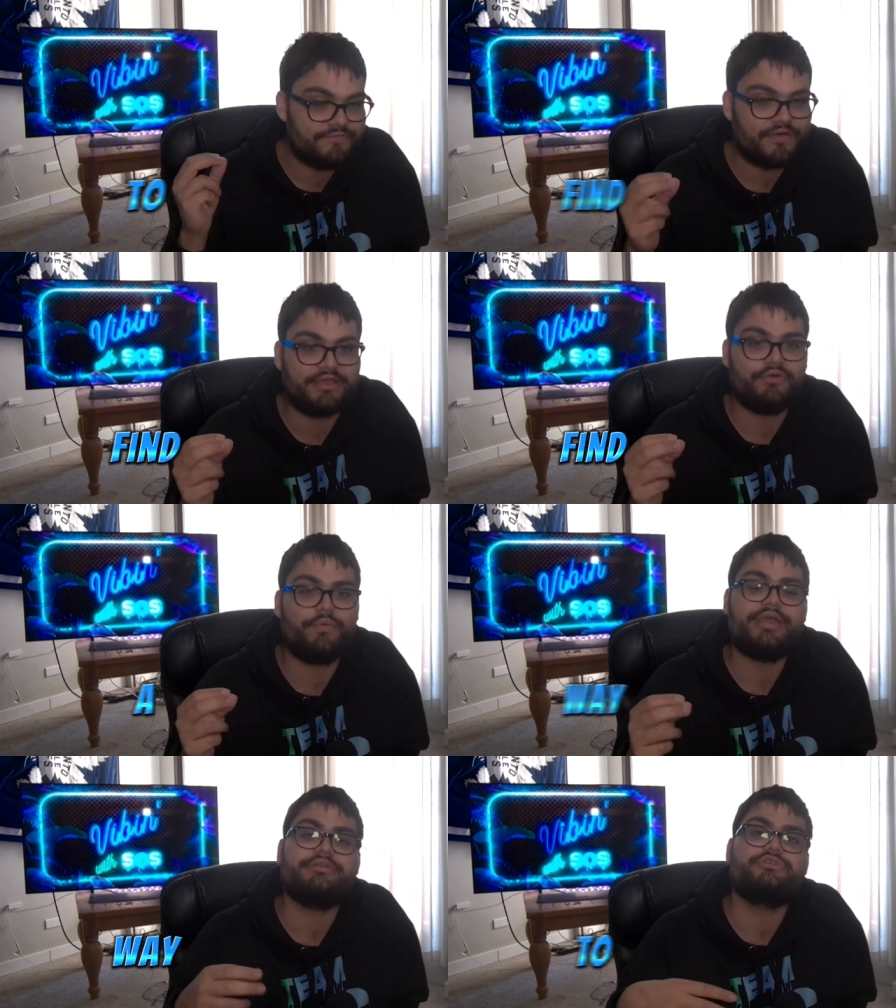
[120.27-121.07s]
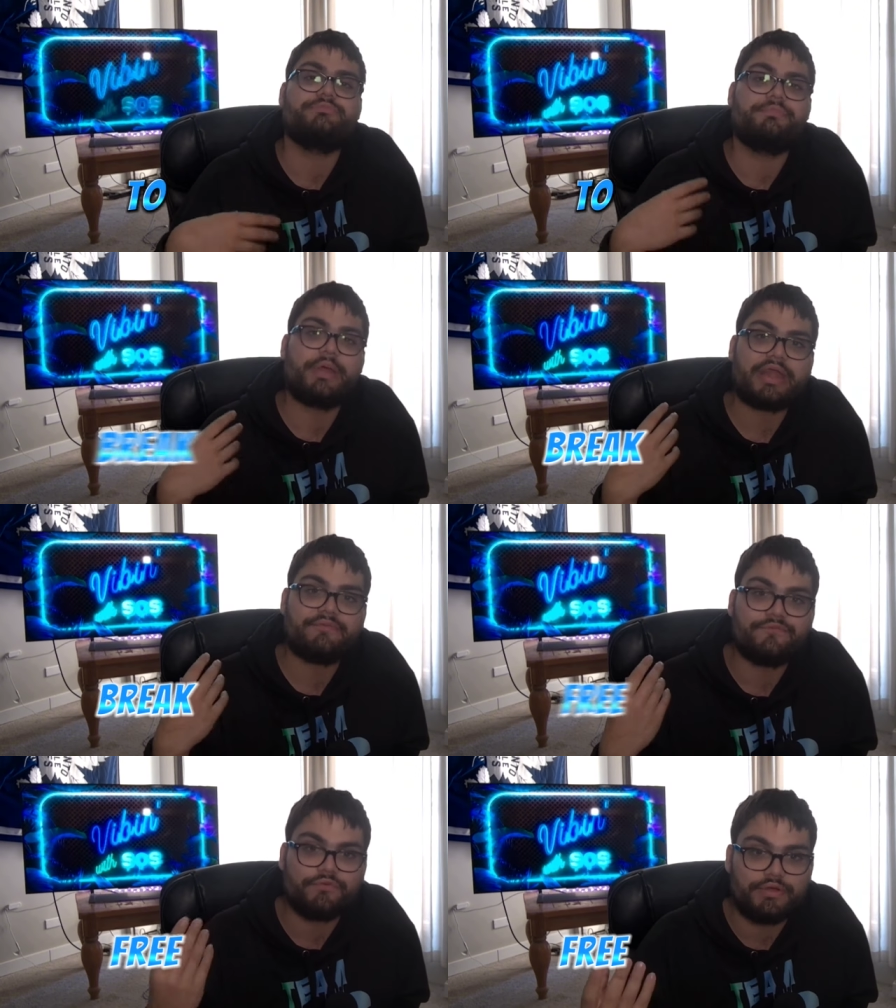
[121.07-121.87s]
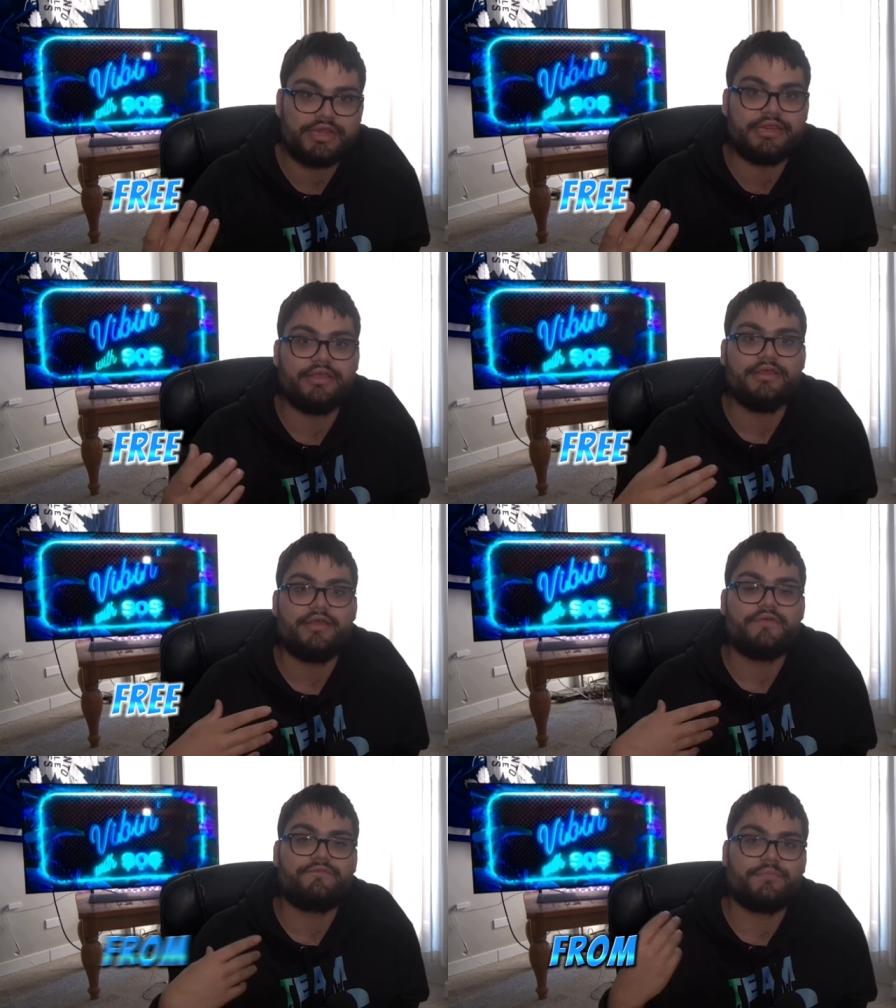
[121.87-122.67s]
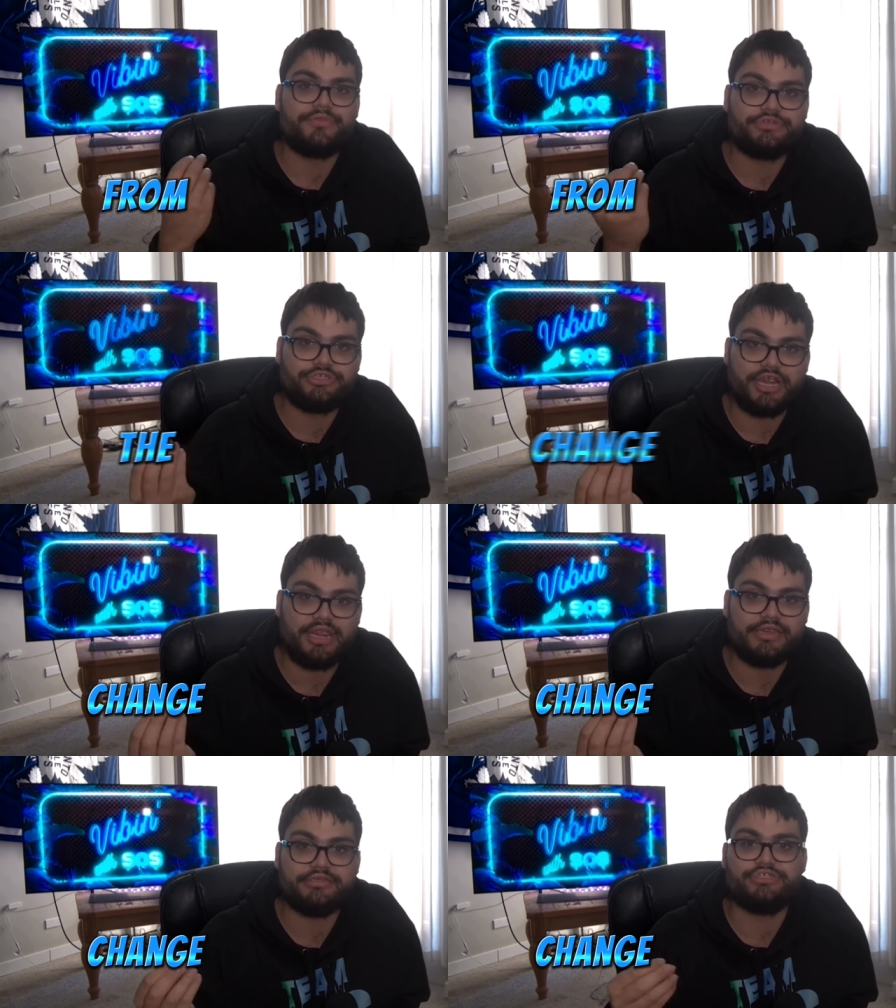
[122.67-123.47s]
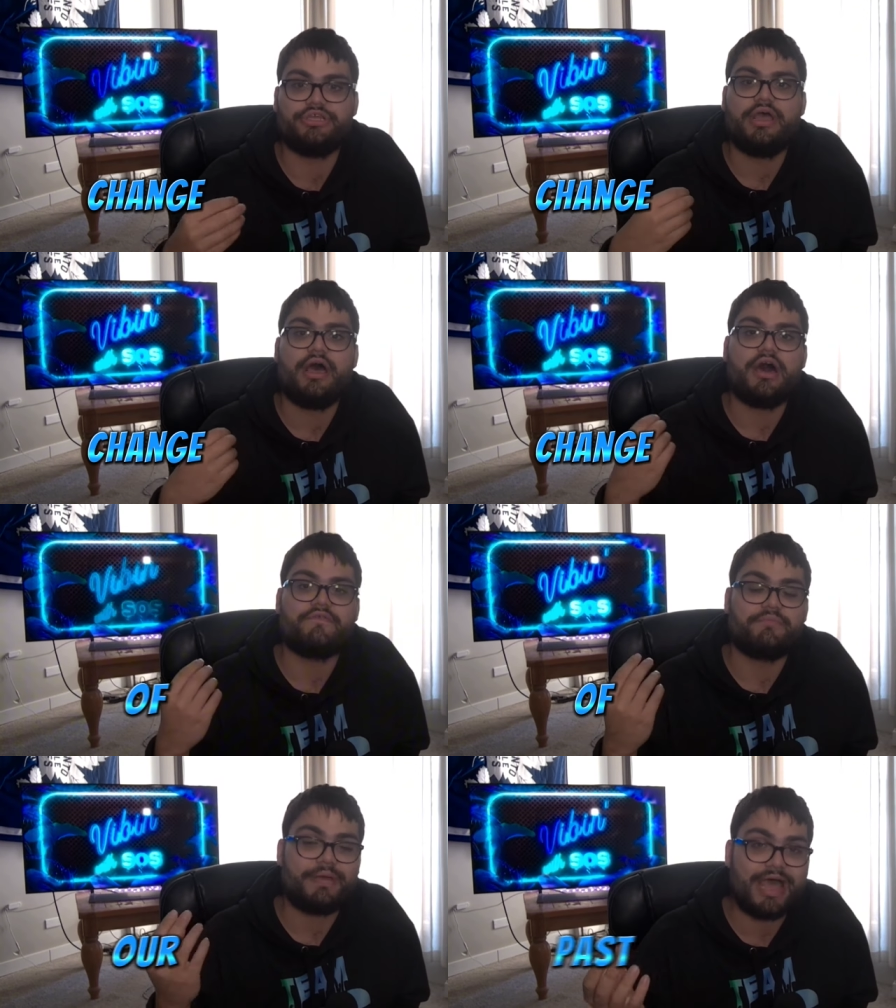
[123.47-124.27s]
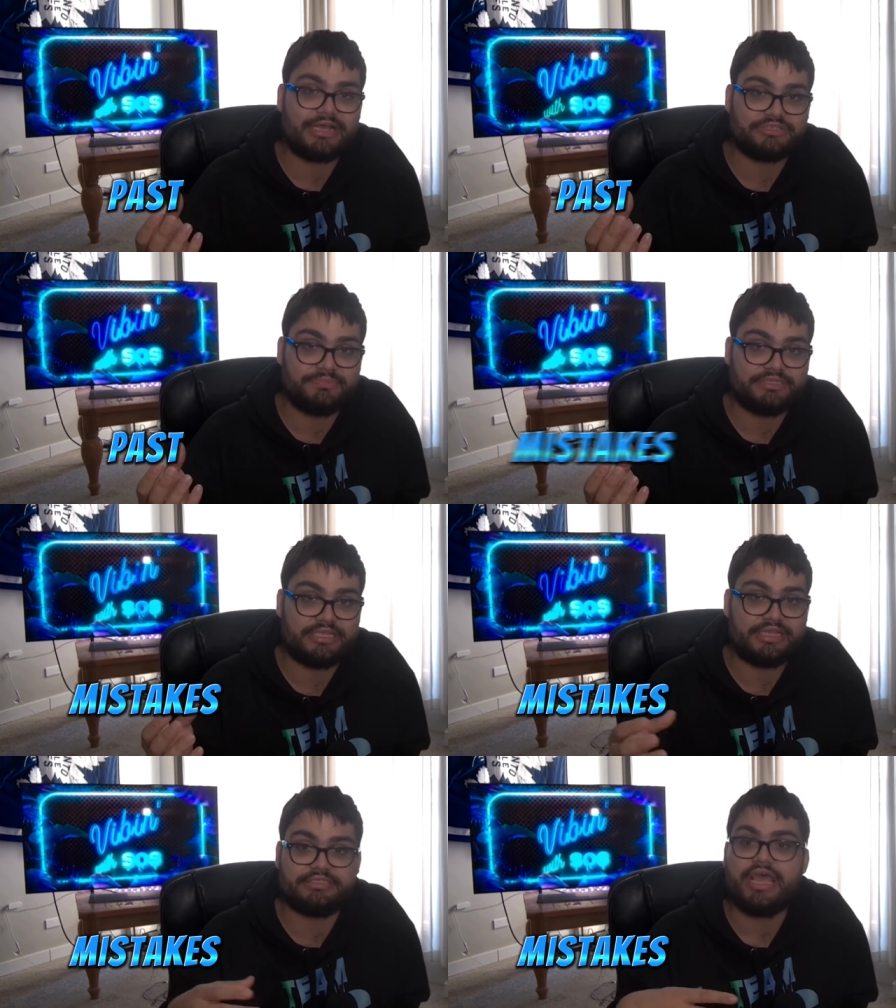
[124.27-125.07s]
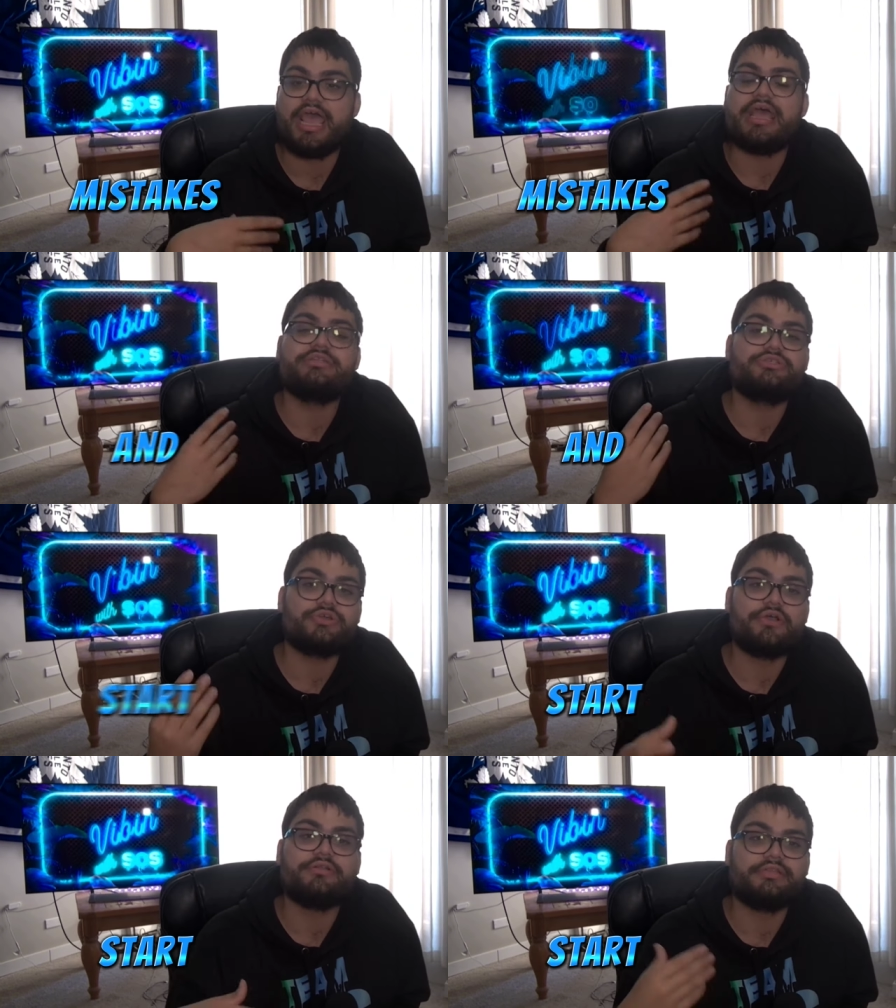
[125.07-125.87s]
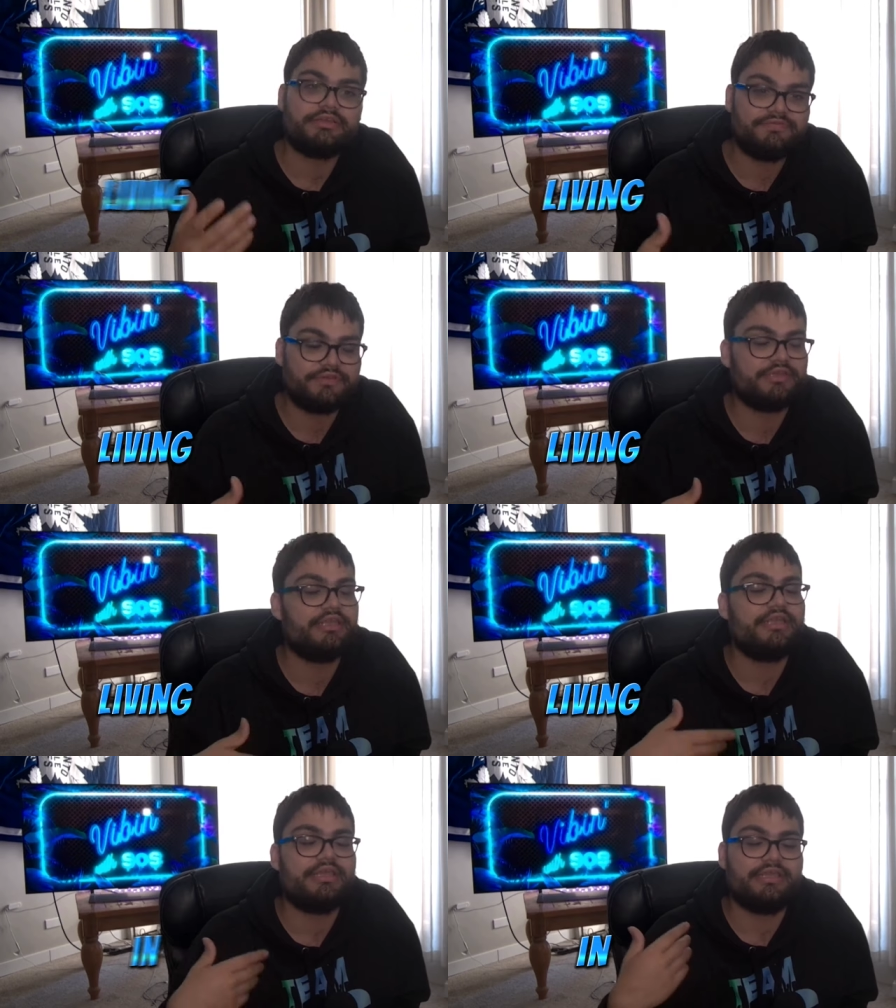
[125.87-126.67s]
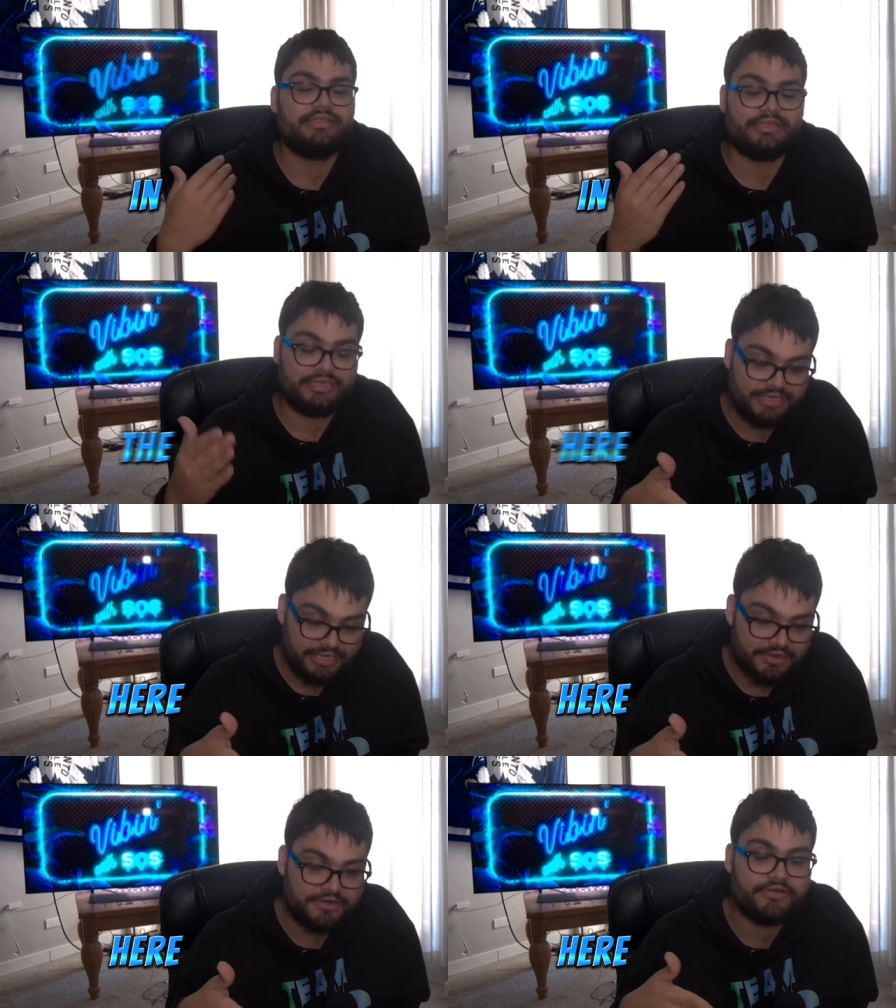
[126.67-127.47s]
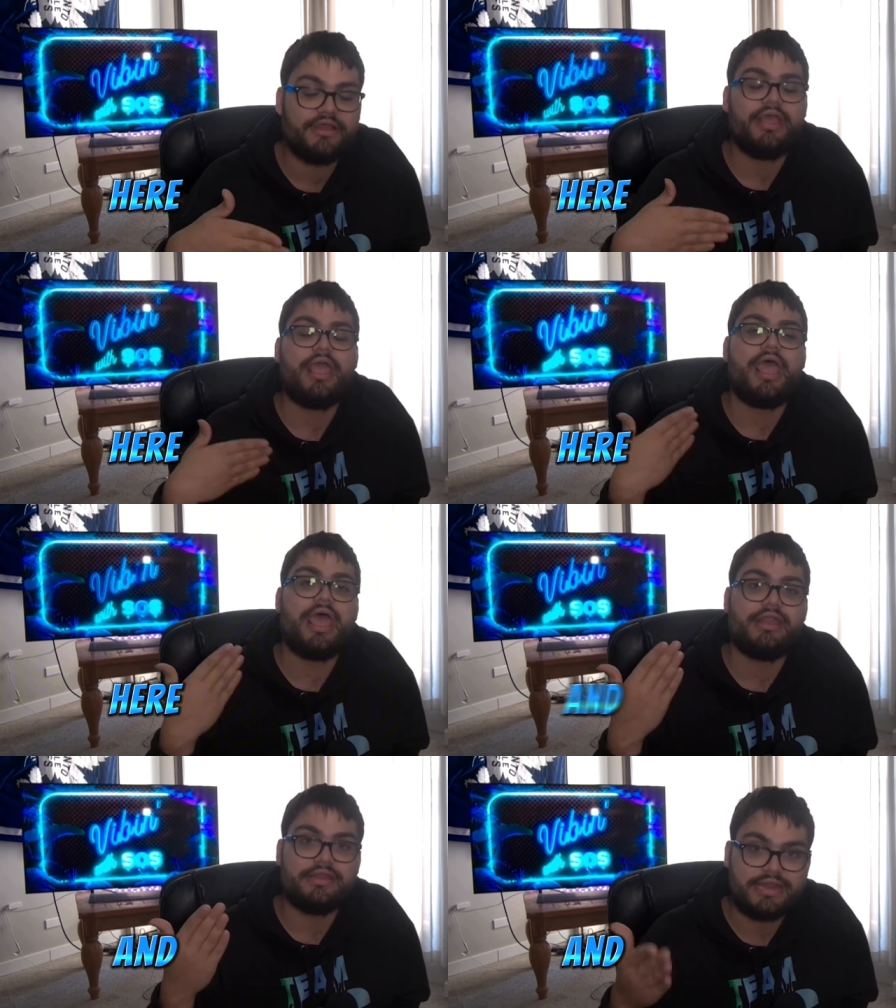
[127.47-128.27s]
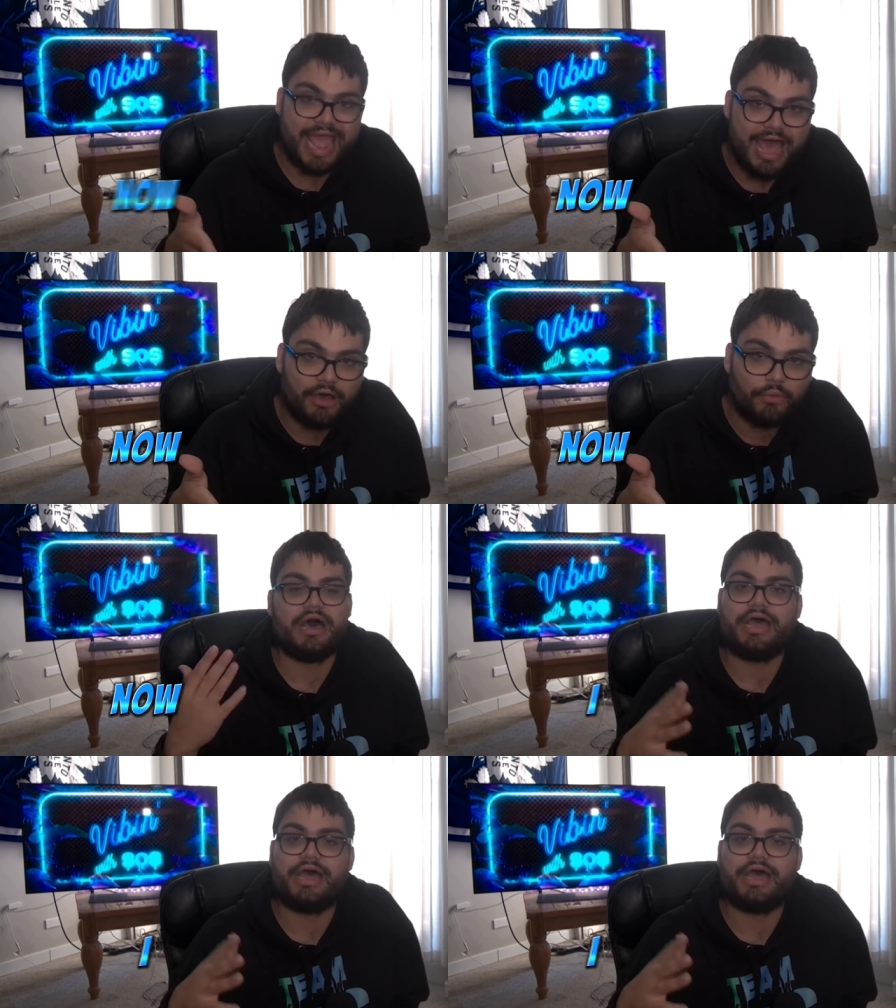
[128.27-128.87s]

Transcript: to find a way to break free from the change of our past mistakes and start living in the here and now.